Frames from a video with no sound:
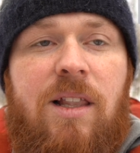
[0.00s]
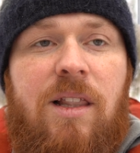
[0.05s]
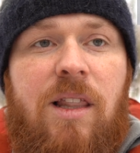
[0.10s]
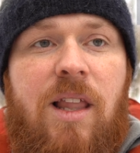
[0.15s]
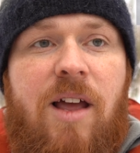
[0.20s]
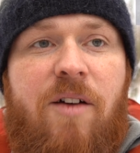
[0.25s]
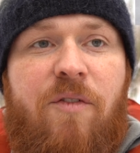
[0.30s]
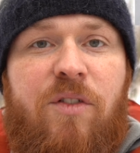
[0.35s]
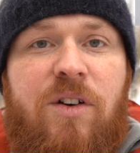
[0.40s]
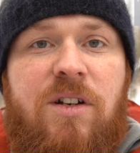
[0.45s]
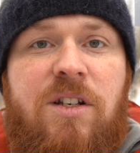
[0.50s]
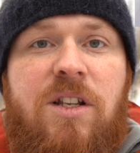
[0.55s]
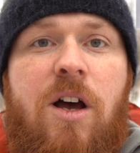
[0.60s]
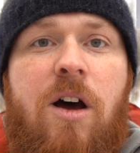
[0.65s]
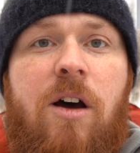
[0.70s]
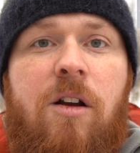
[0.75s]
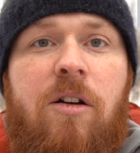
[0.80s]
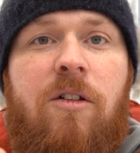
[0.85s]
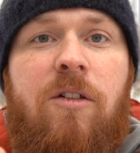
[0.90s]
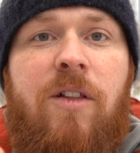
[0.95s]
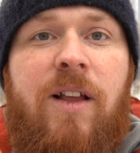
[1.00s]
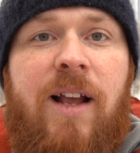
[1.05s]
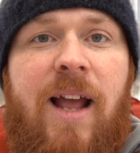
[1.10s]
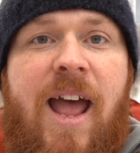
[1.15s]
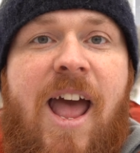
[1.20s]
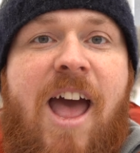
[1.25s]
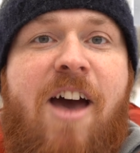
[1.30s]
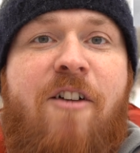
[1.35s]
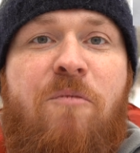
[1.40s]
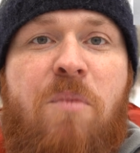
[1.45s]
left a tunnel, like a
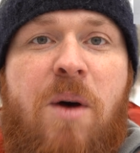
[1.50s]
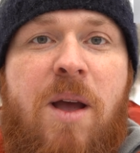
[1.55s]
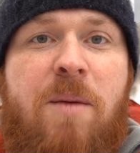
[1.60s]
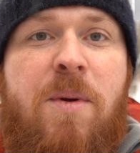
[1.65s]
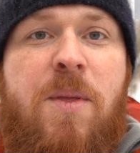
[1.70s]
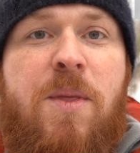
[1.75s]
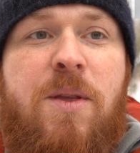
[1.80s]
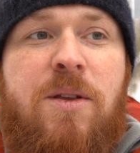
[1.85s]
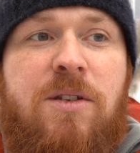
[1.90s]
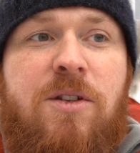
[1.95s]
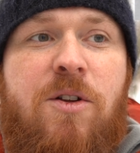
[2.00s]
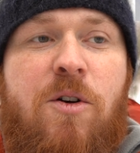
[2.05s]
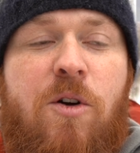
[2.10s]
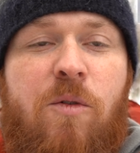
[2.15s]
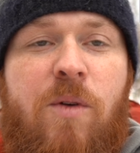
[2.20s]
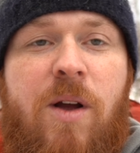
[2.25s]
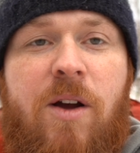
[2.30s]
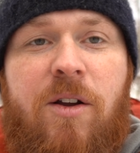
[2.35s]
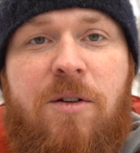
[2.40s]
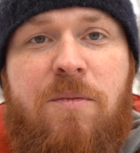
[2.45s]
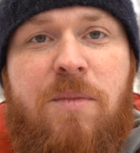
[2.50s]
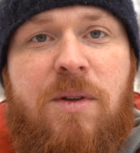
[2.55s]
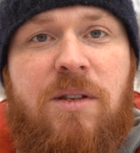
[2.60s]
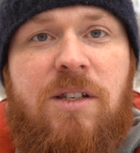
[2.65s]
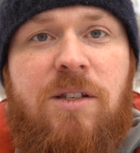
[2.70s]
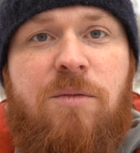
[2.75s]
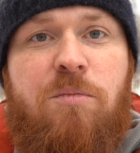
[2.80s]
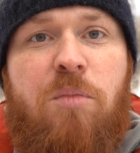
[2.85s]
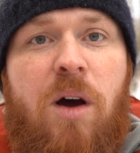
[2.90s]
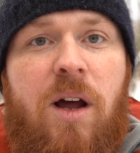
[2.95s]
half pipe in the snow around him as
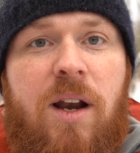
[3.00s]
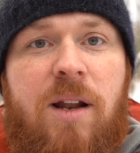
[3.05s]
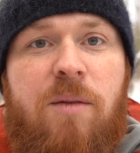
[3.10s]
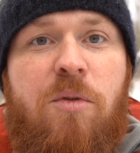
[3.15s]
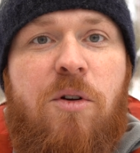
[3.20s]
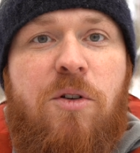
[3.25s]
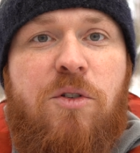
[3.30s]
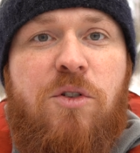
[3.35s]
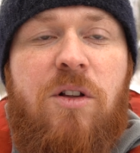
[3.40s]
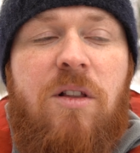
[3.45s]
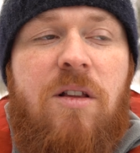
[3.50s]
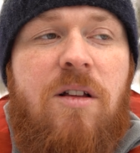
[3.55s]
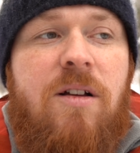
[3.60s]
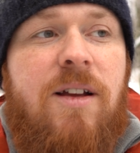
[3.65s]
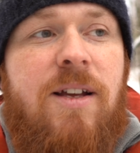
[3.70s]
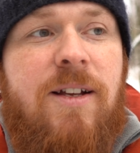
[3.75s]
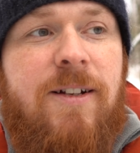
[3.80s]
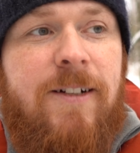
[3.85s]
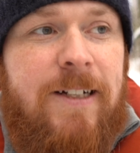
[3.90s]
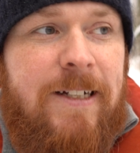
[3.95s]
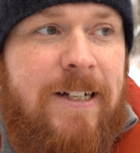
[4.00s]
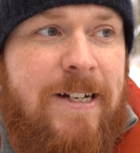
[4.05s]
his body brushed along it.